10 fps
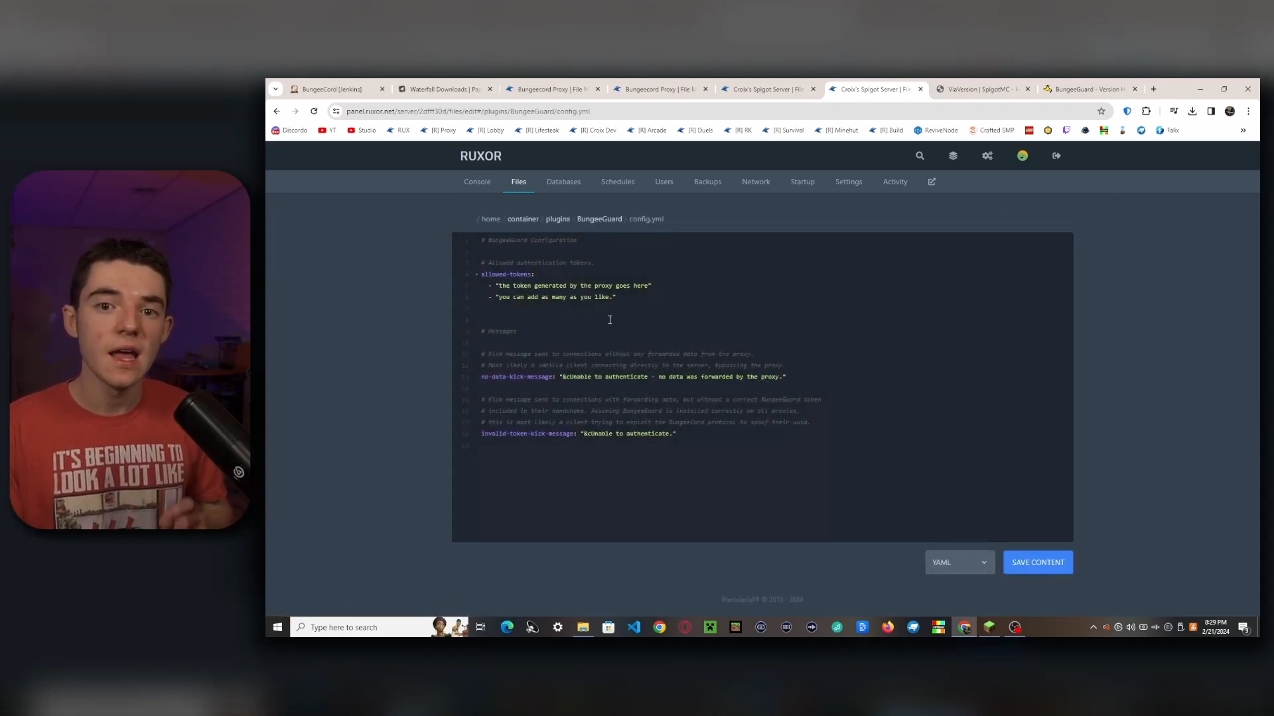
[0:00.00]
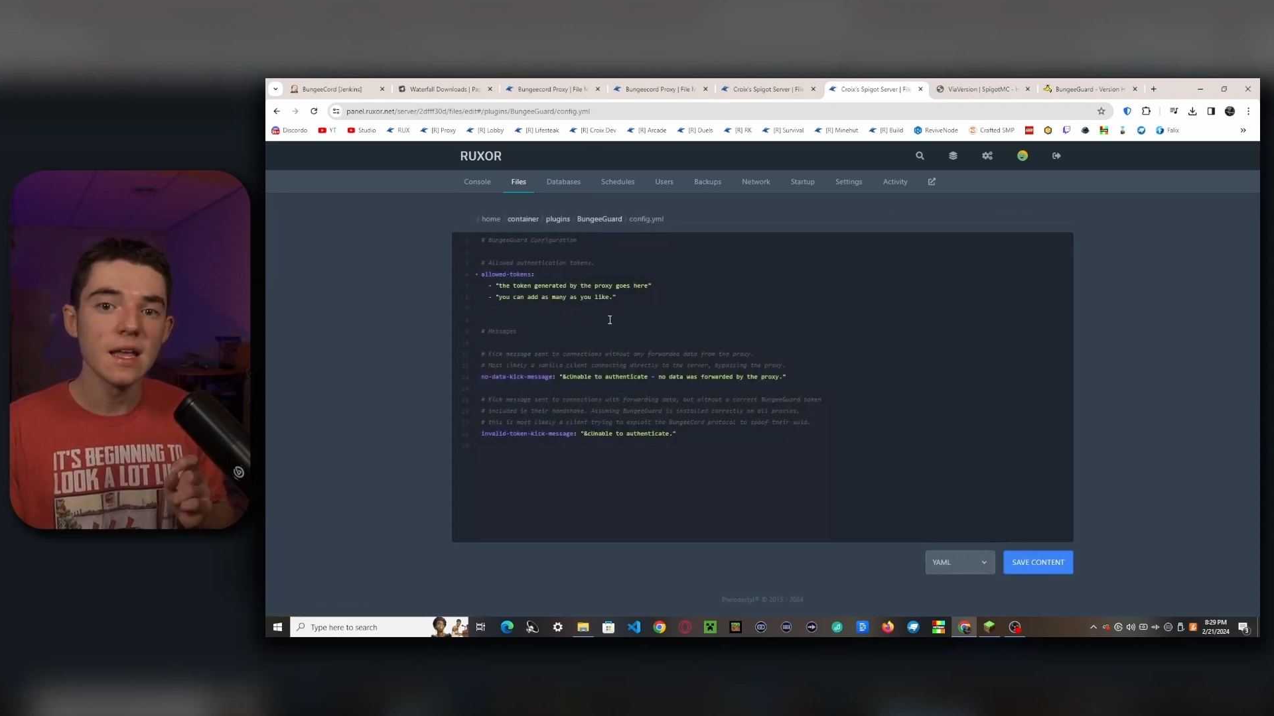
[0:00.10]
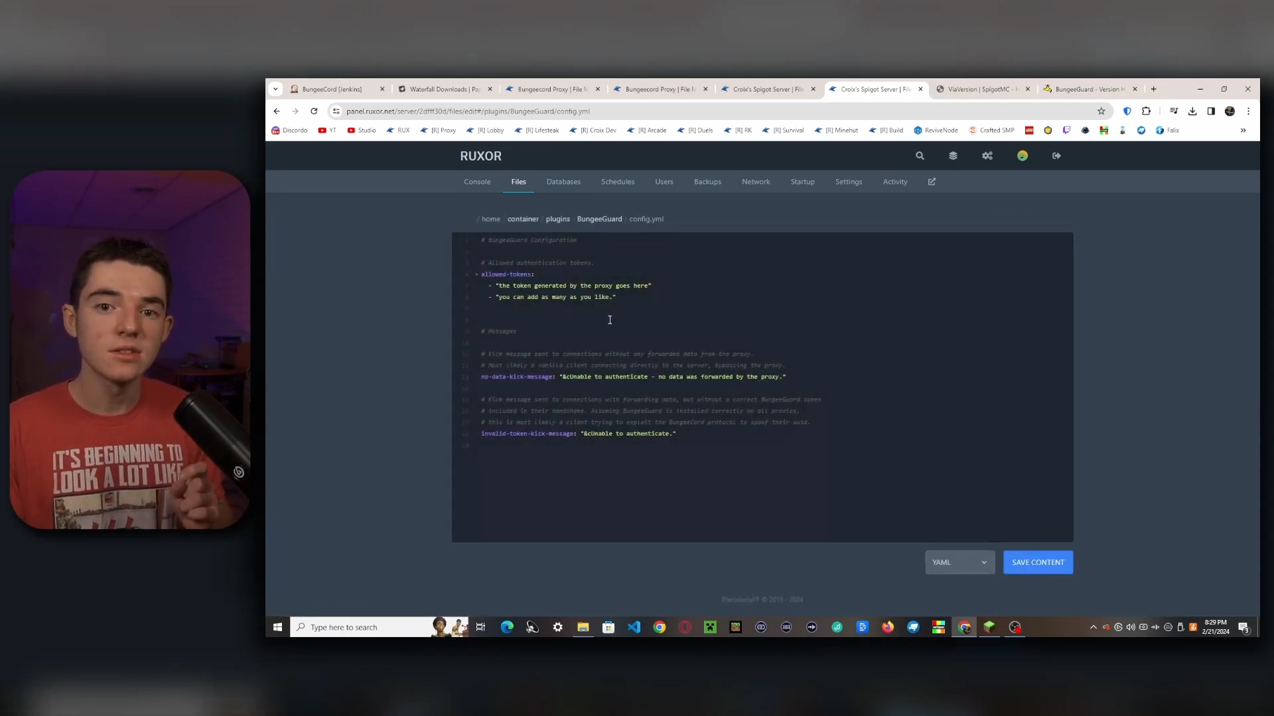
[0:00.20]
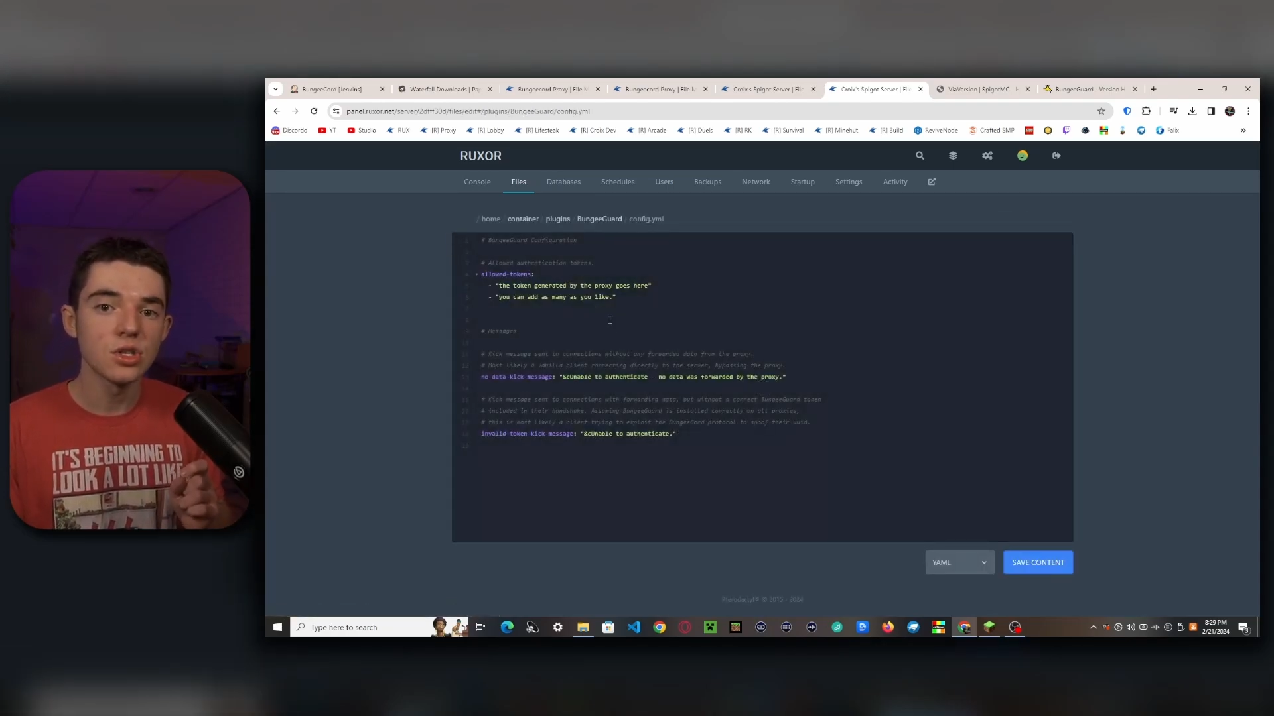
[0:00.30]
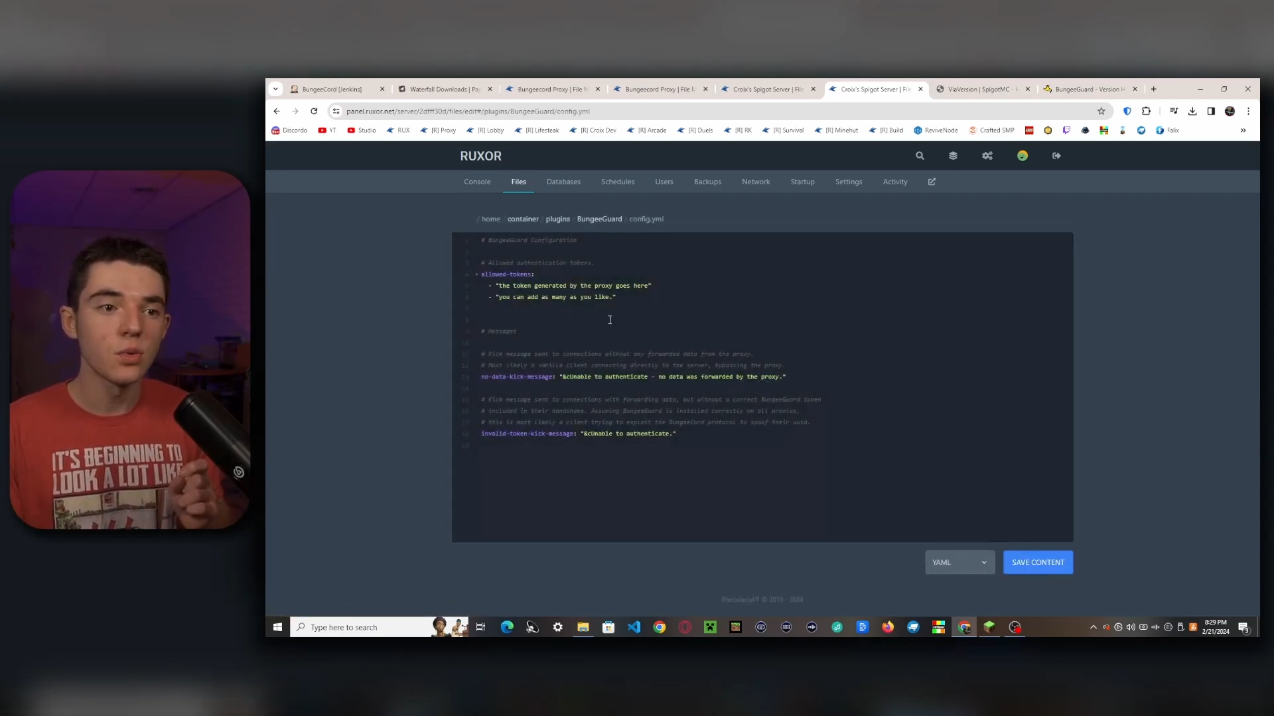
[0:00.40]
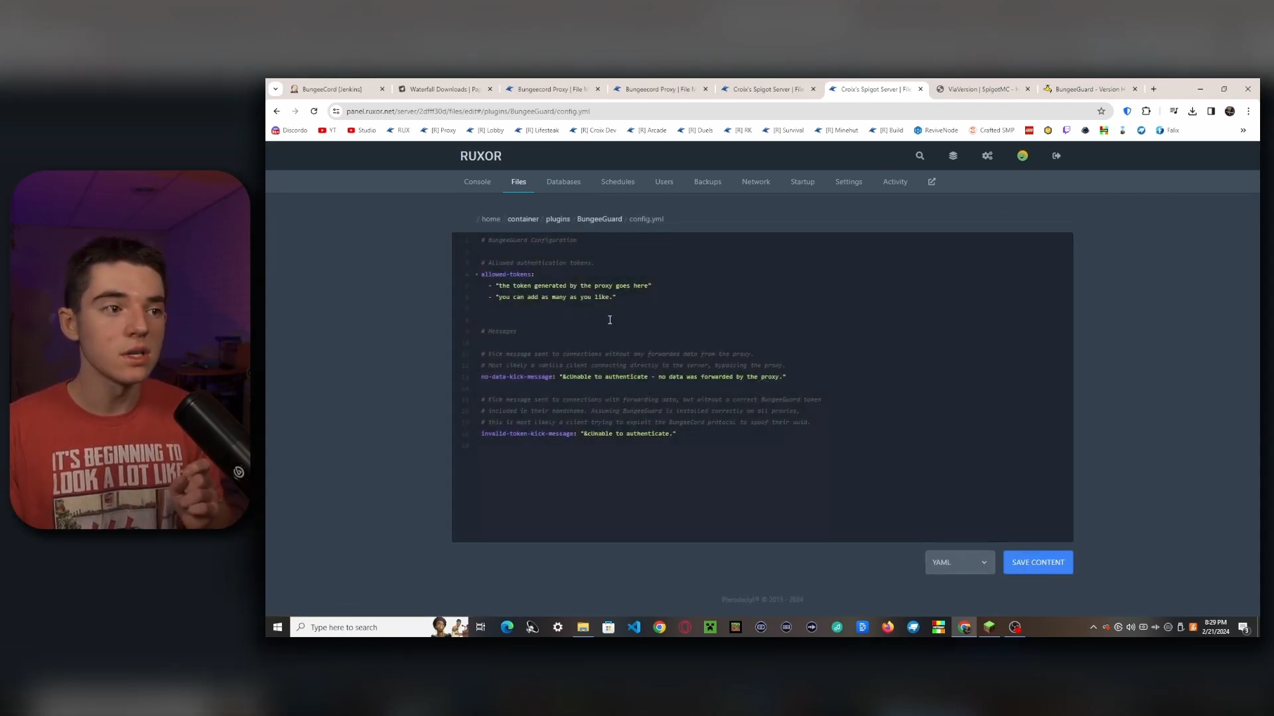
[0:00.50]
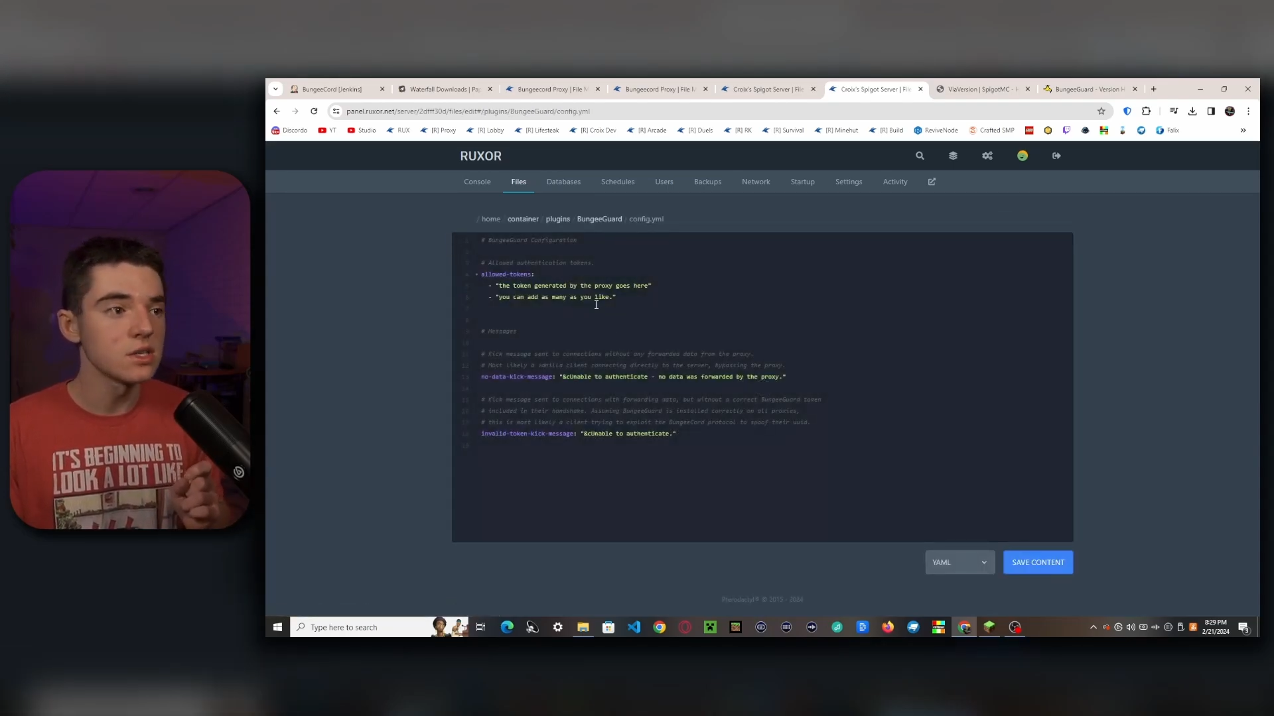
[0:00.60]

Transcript: it's going